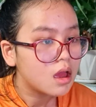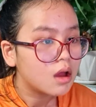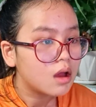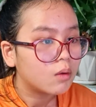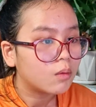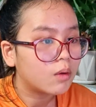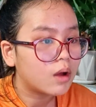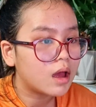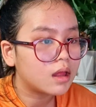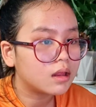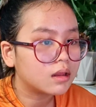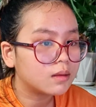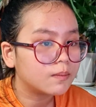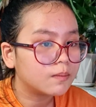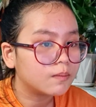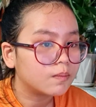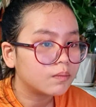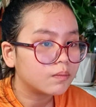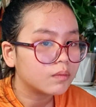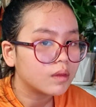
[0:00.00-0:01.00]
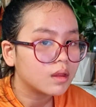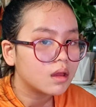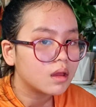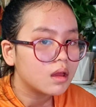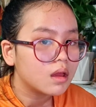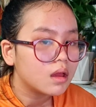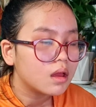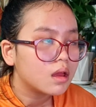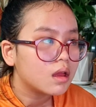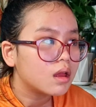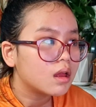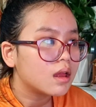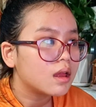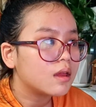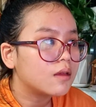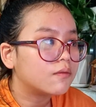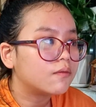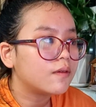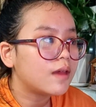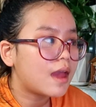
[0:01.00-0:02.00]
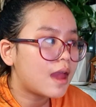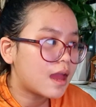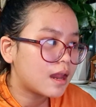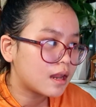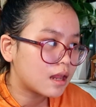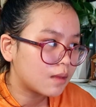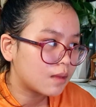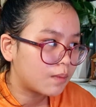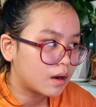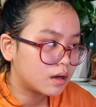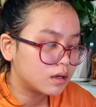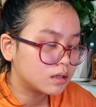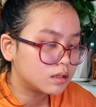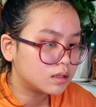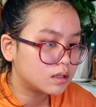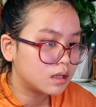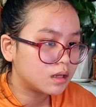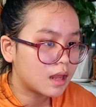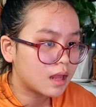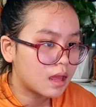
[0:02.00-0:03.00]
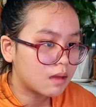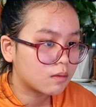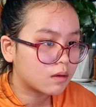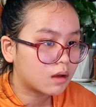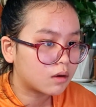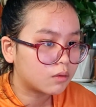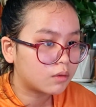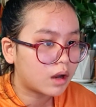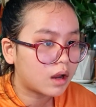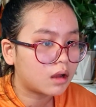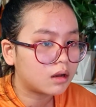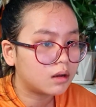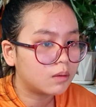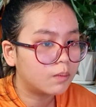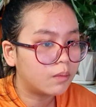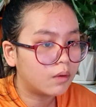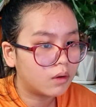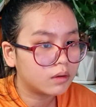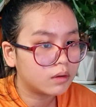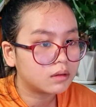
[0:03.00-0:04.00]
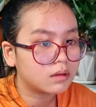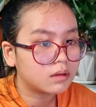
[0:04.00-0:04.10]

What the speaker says: When if any person name got right on the board,